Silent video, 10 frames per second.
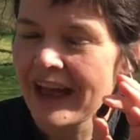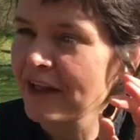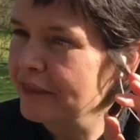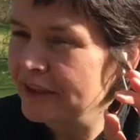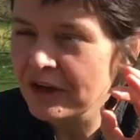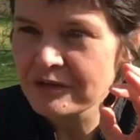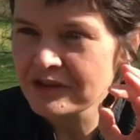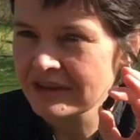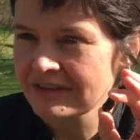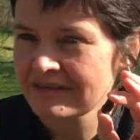healthy
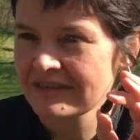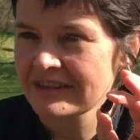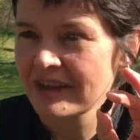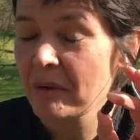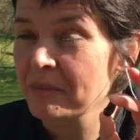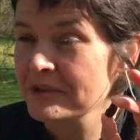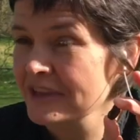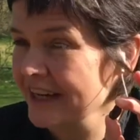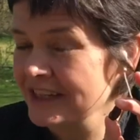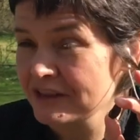oceans, a
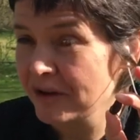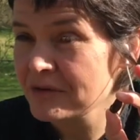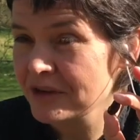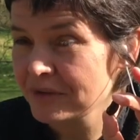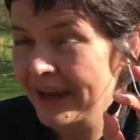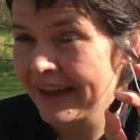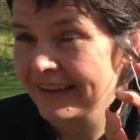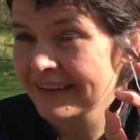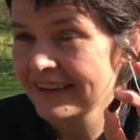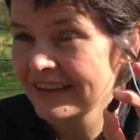protective ozone layer.